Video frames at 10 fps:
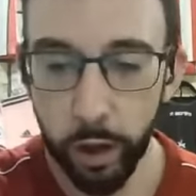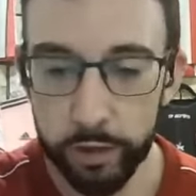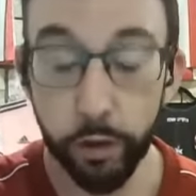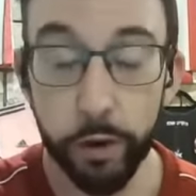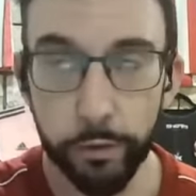
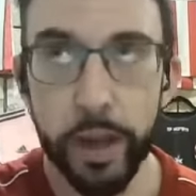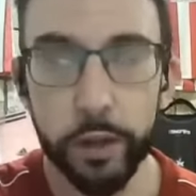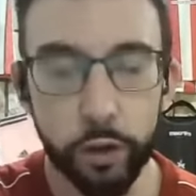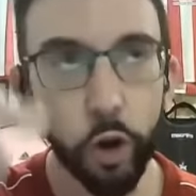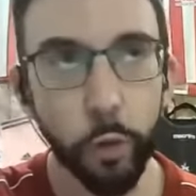
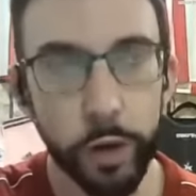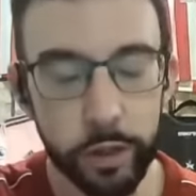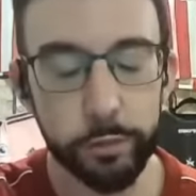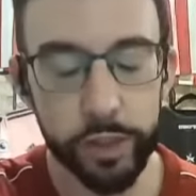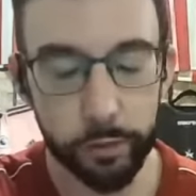Evaded Norwood,
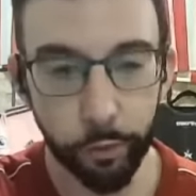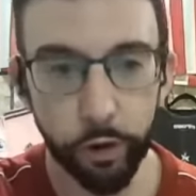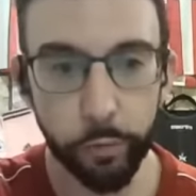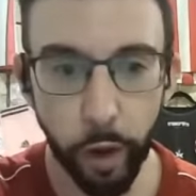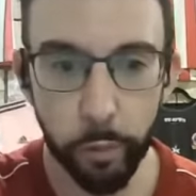who was in
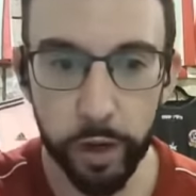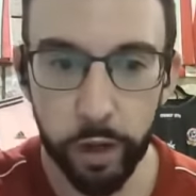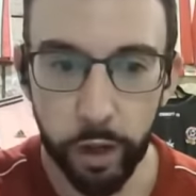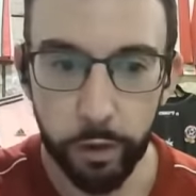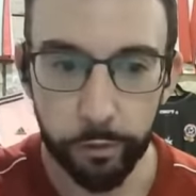front of Botman
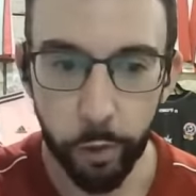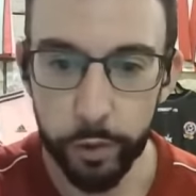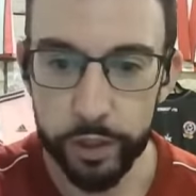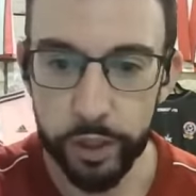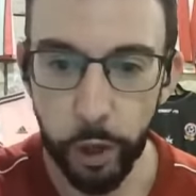
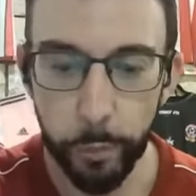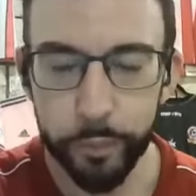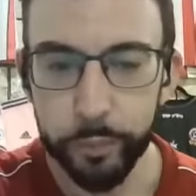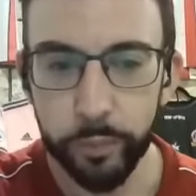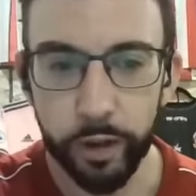for this goal.
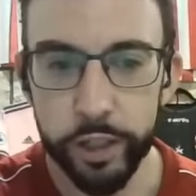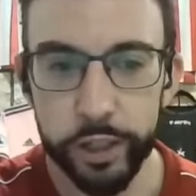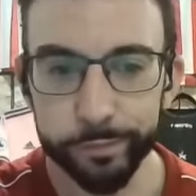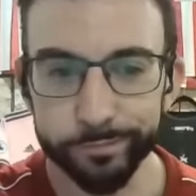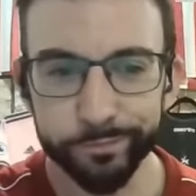
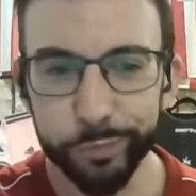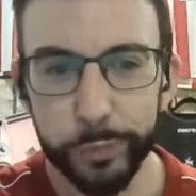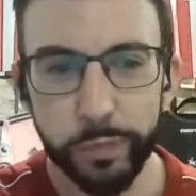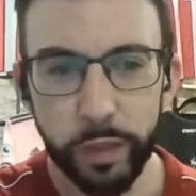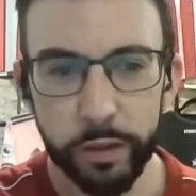Just
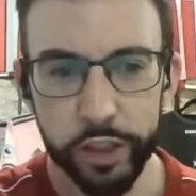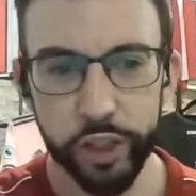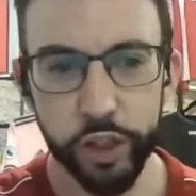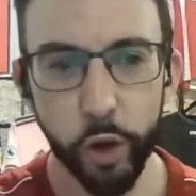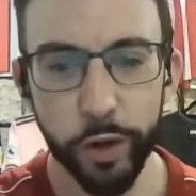
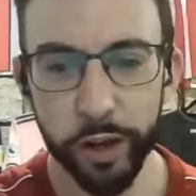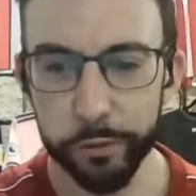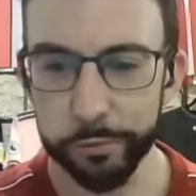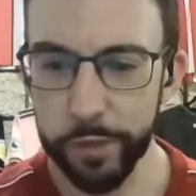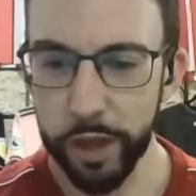so kind
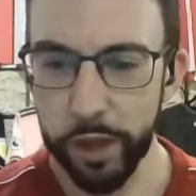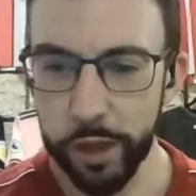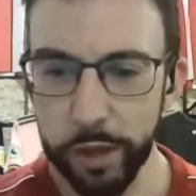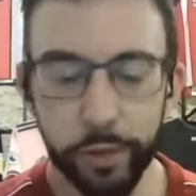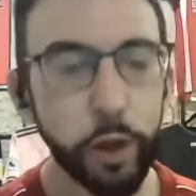of,
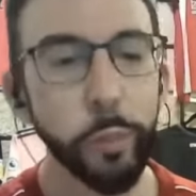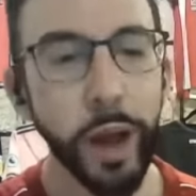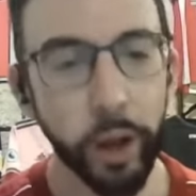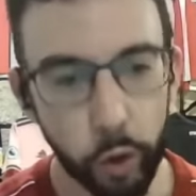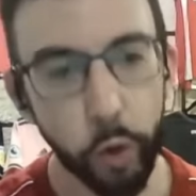if they look
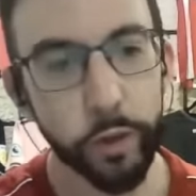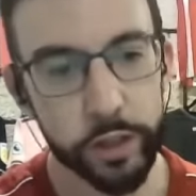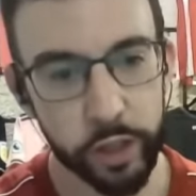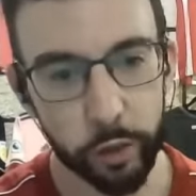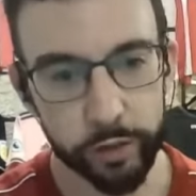back on all of
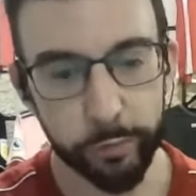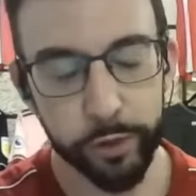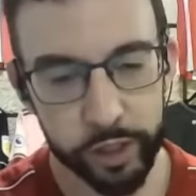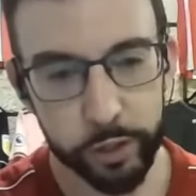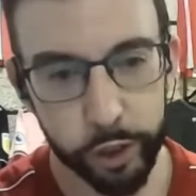these goals,
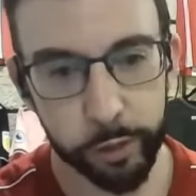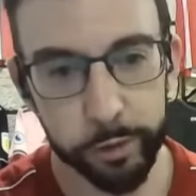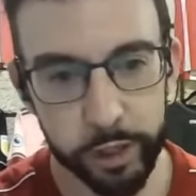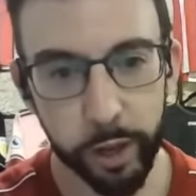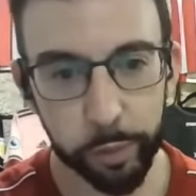every single
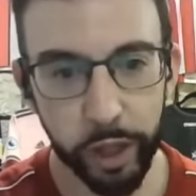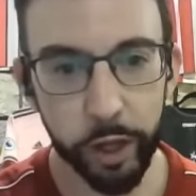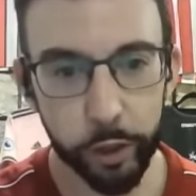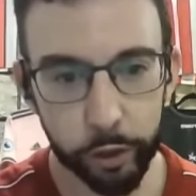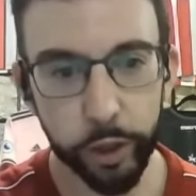Sheffield United
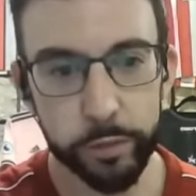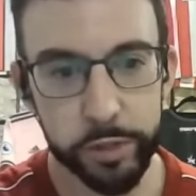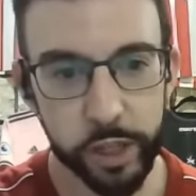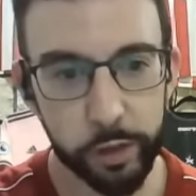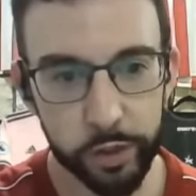player could look at
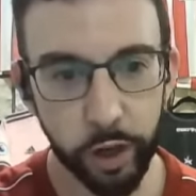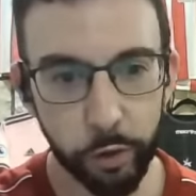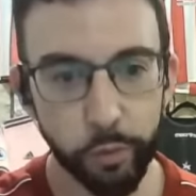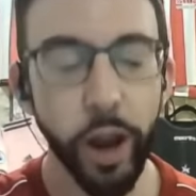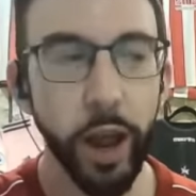themselves and
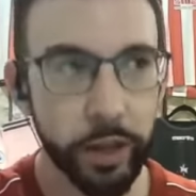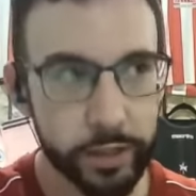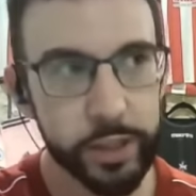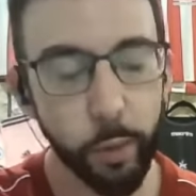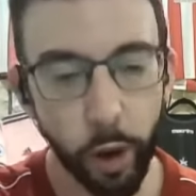go, right, I
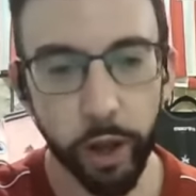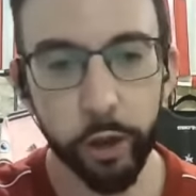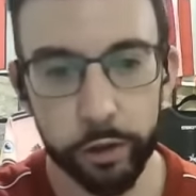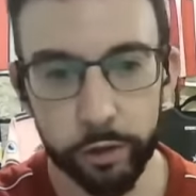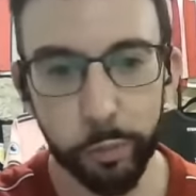could see what I
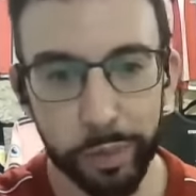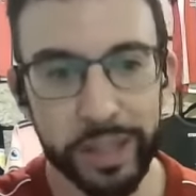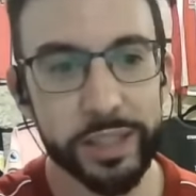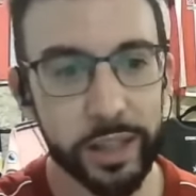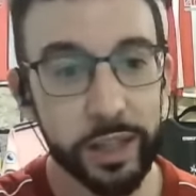could have done
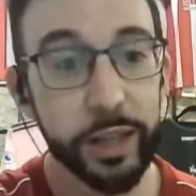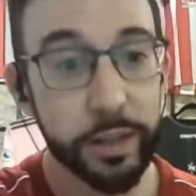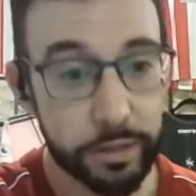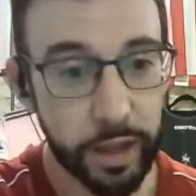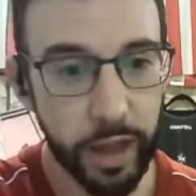better
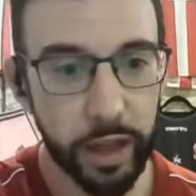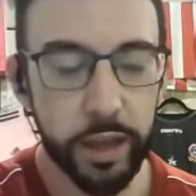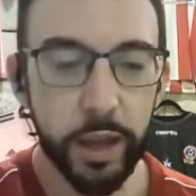there.